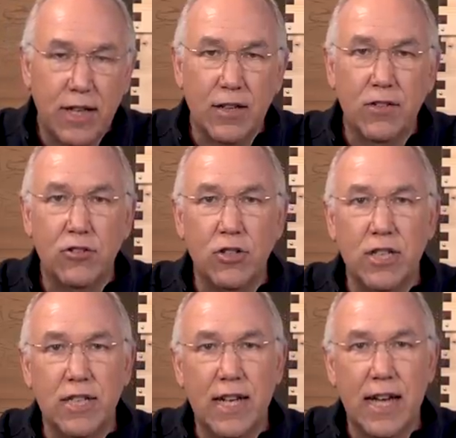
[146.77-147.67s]
things that you
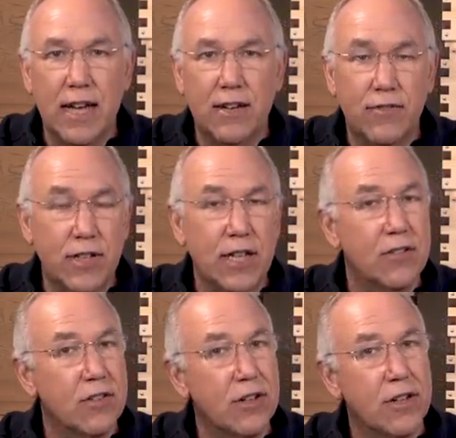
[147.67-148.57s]
need to have to
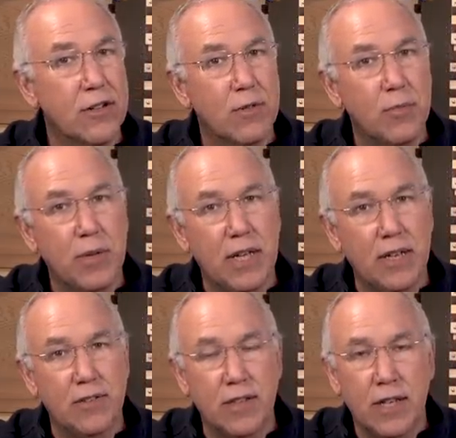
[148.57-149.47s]
get started with
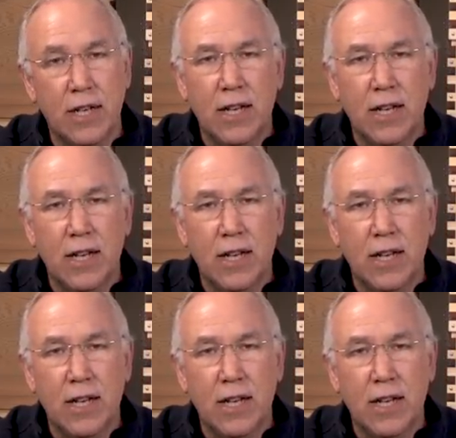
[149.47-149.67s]
bees.